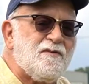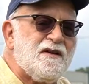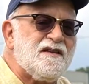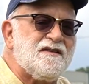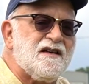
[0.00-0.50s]

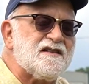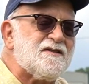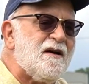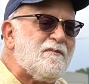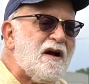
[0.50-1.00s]
we'd
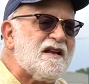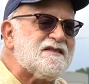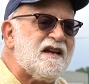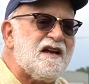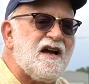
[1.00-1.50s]
stop by and
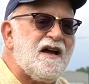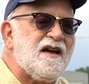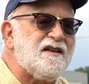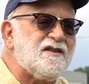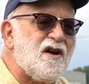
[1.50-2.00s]
say hi
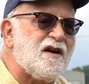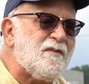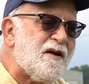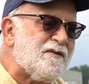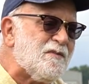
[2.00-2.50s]
and talk
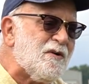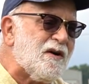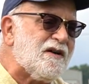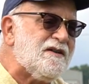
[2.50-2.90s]
about the book.